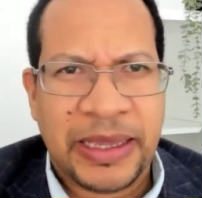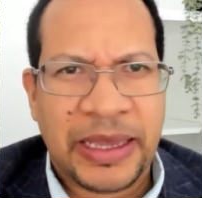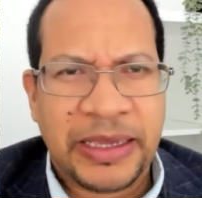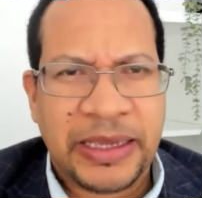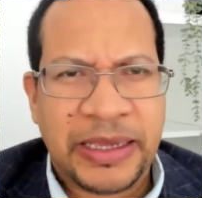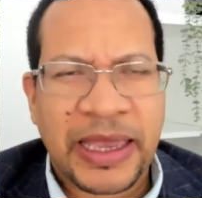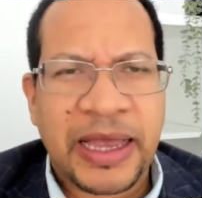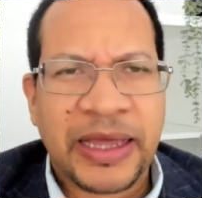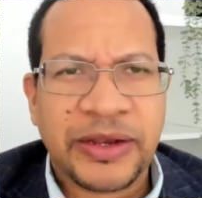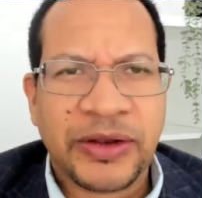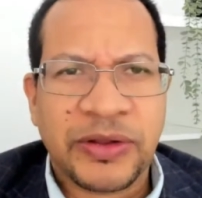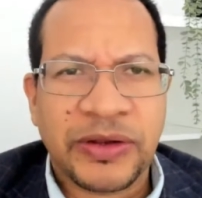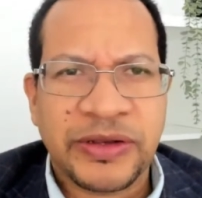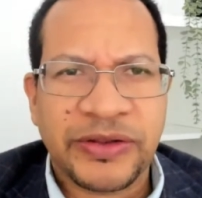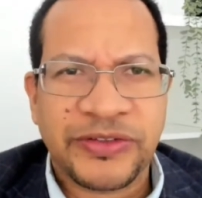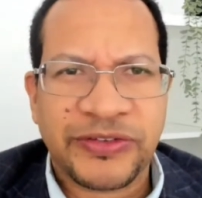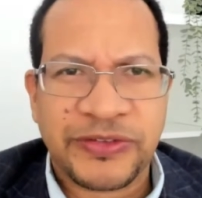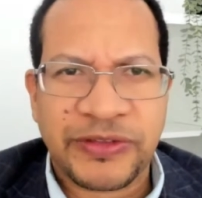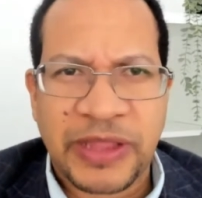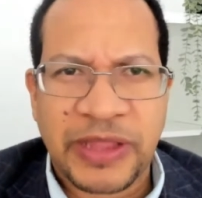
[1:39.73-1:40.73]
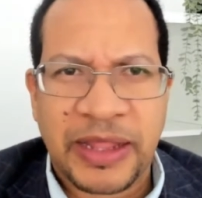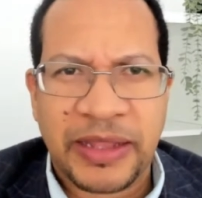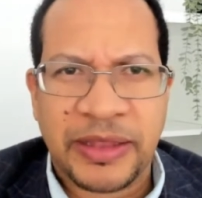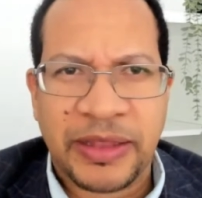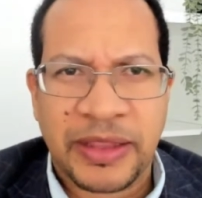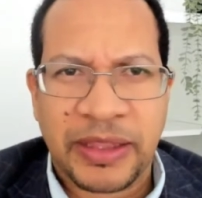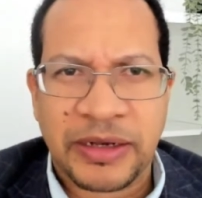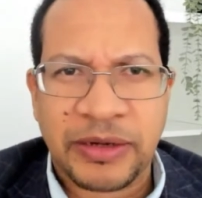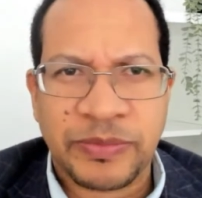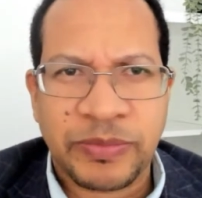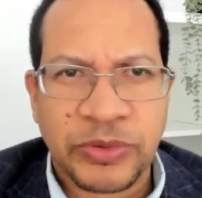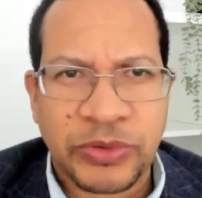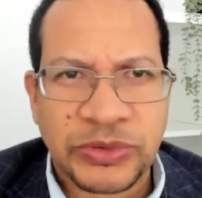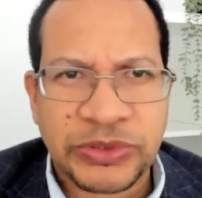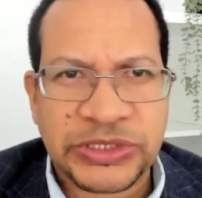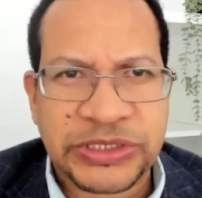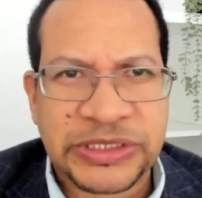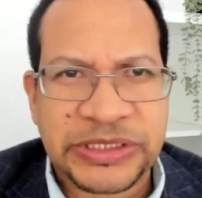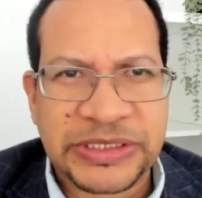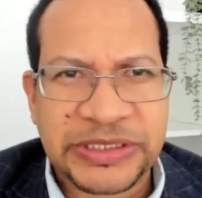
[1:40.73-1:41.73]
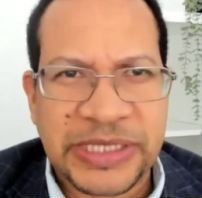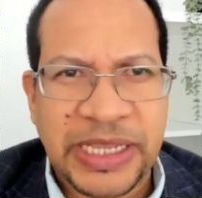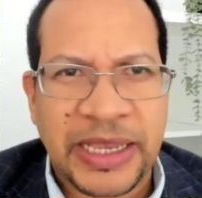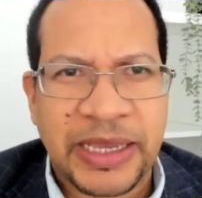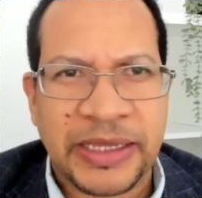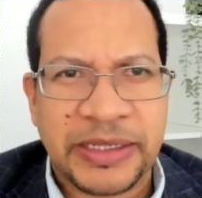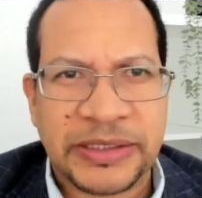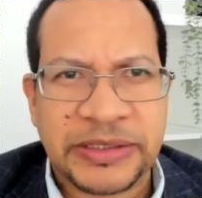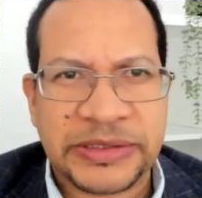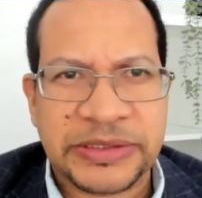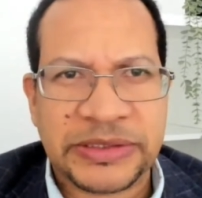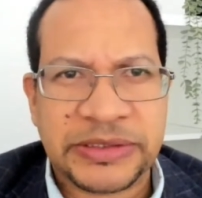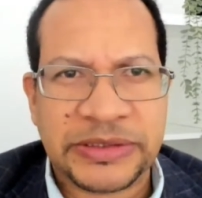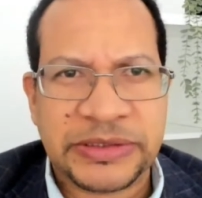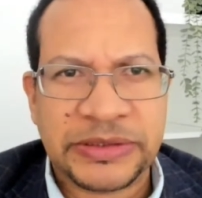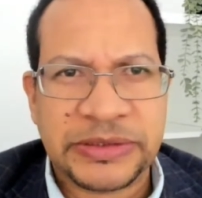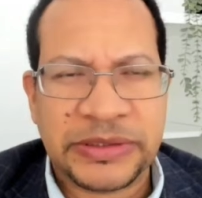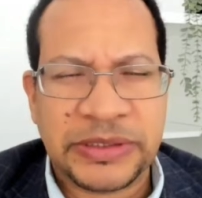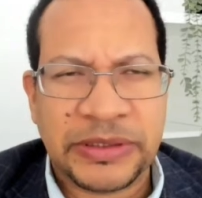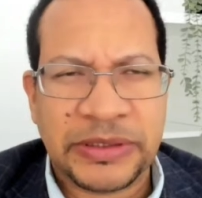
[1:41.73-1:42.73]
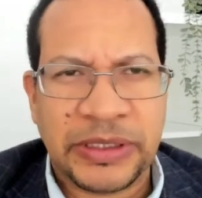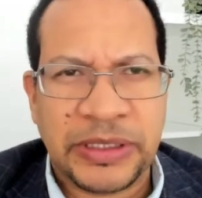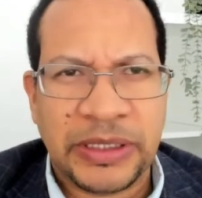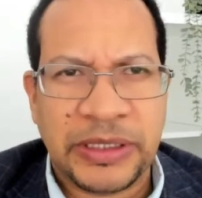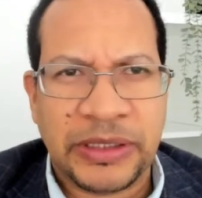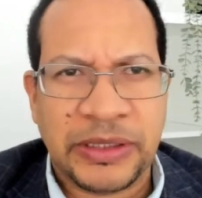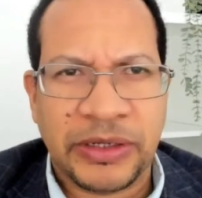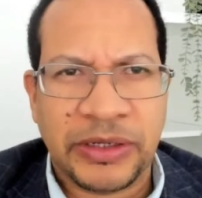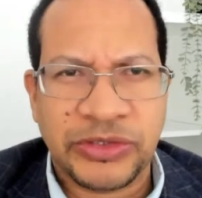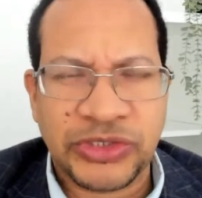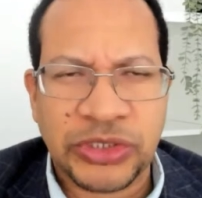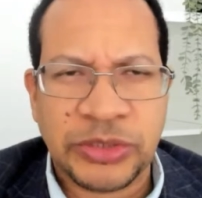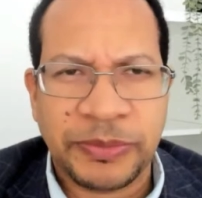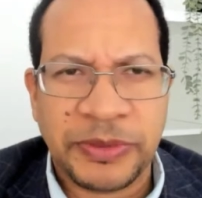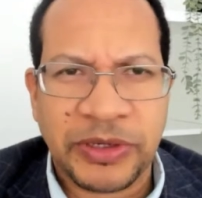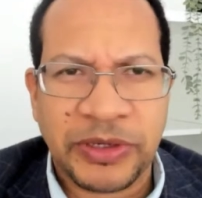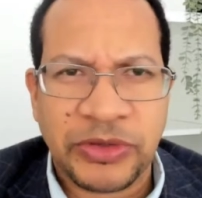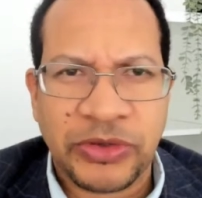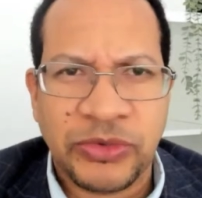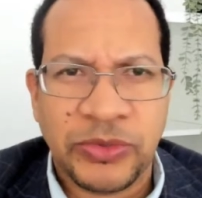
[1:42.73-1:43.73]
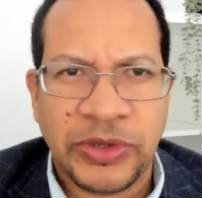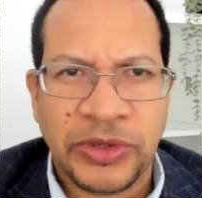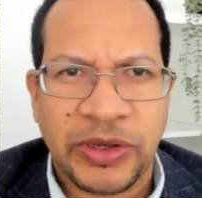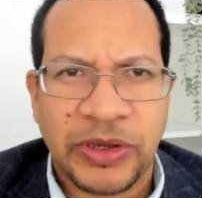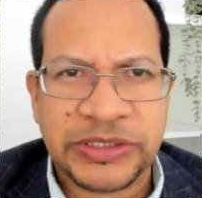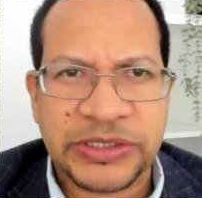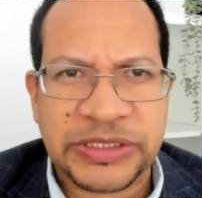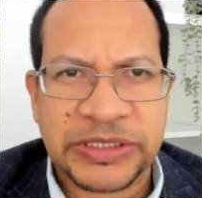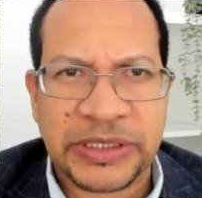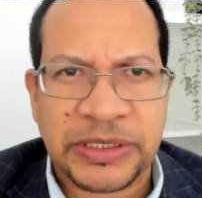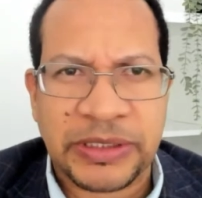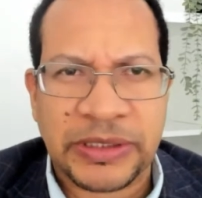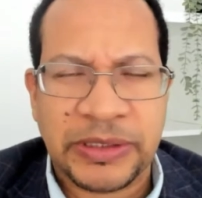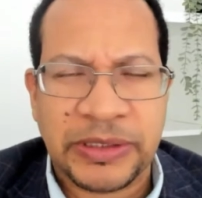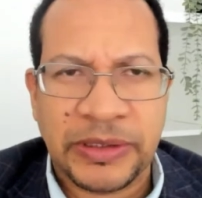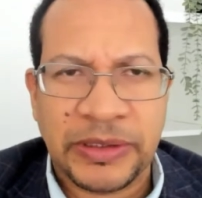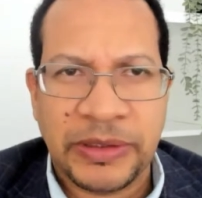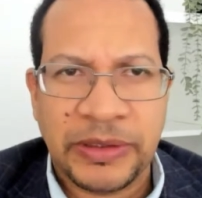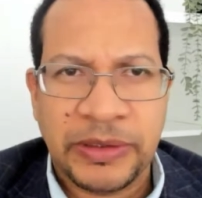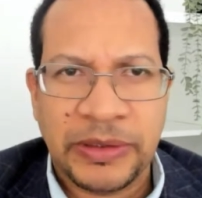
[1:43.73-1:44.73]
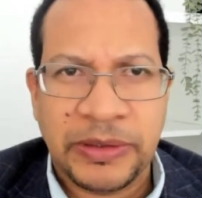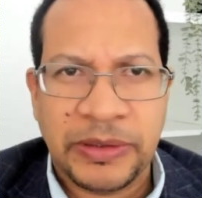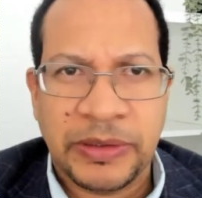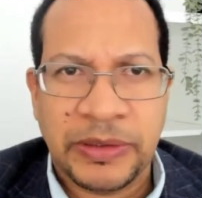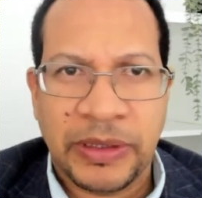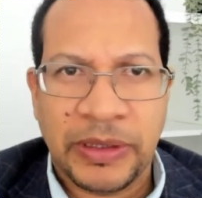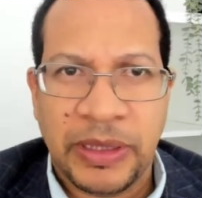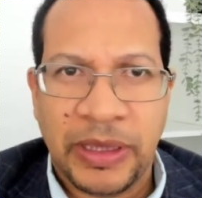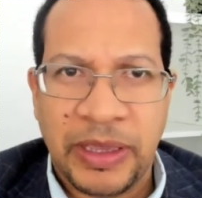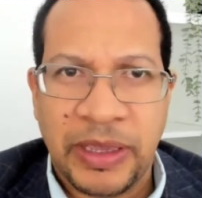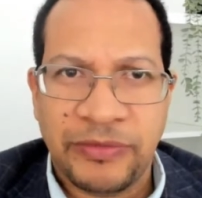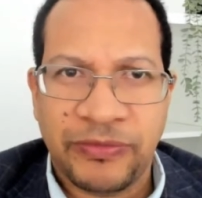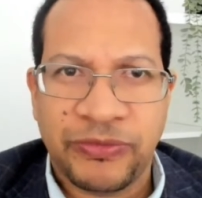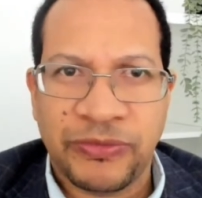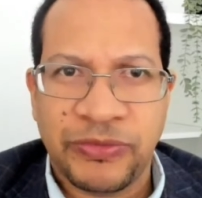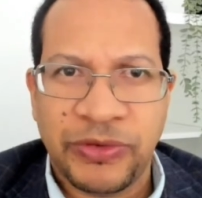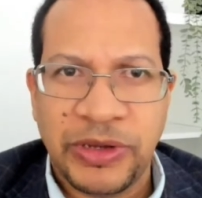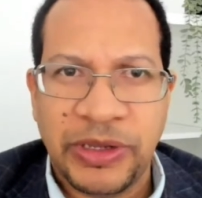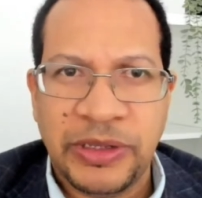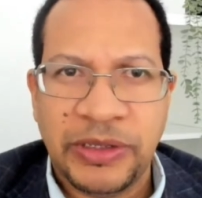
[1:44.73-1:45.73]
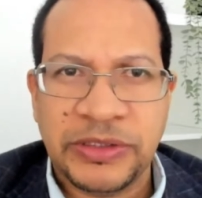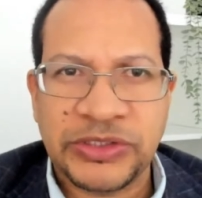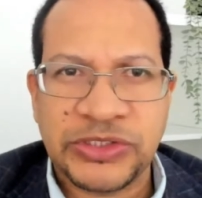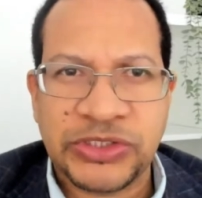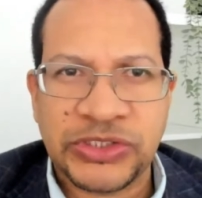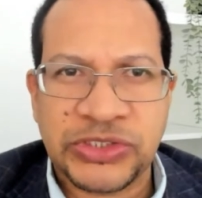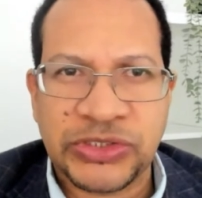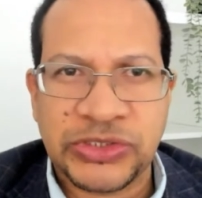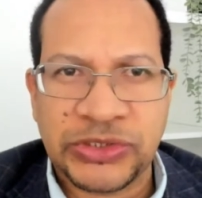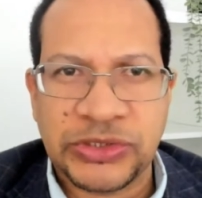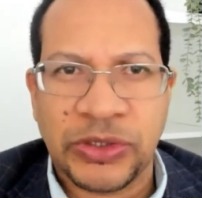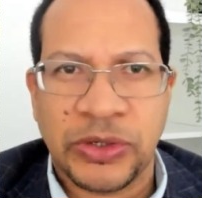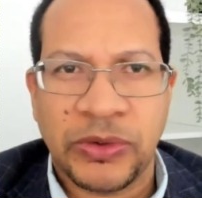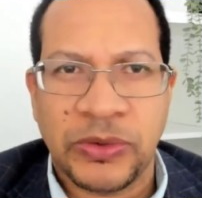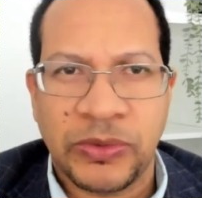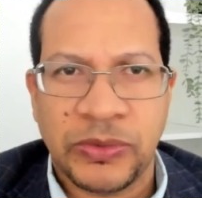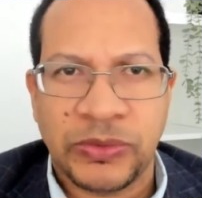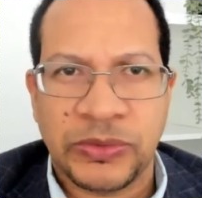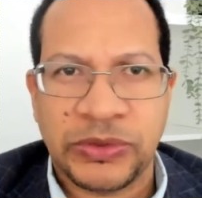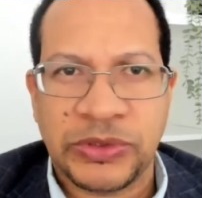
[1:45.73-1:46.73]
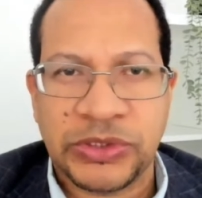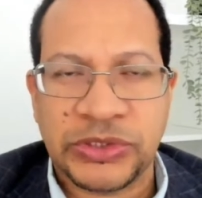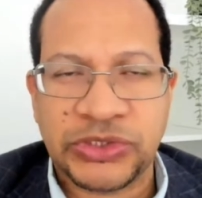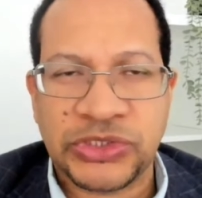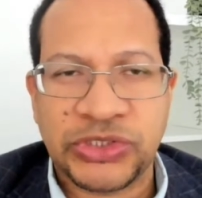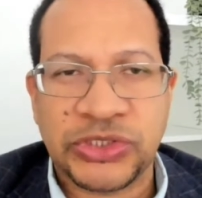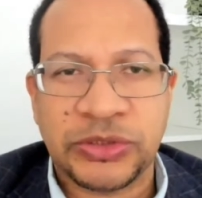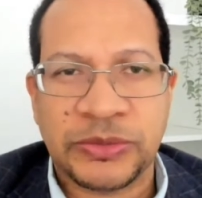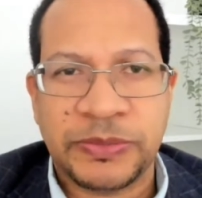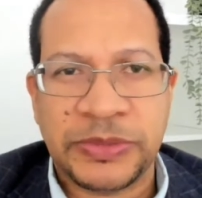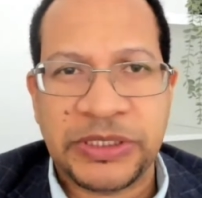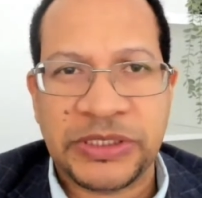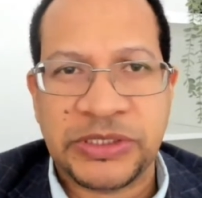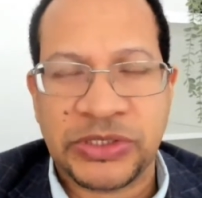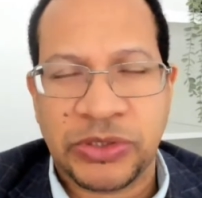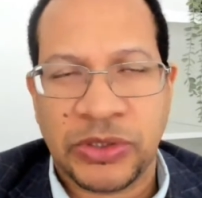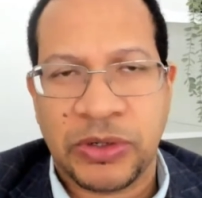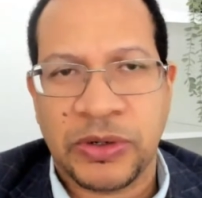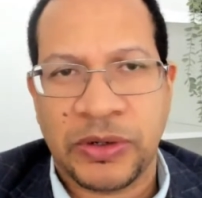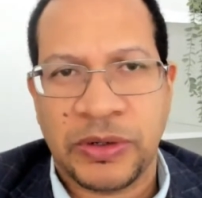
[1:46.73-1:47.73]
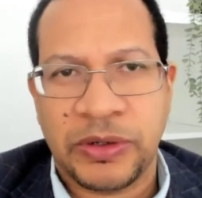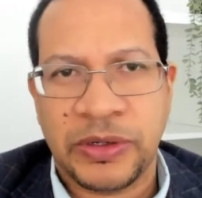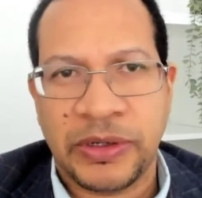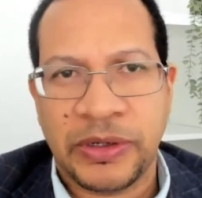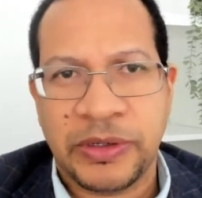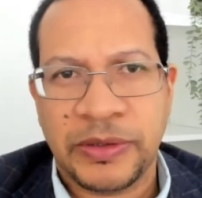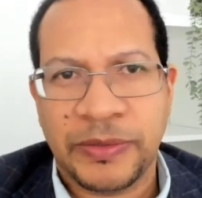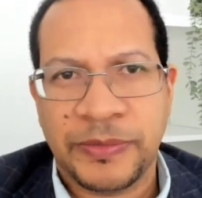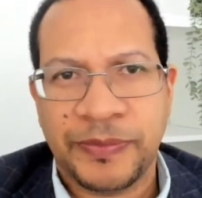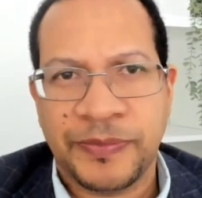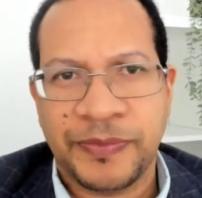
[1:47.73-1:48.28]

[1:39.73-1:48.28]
I can't understand that approach to science. There should be a curiosity. Every stone should be turned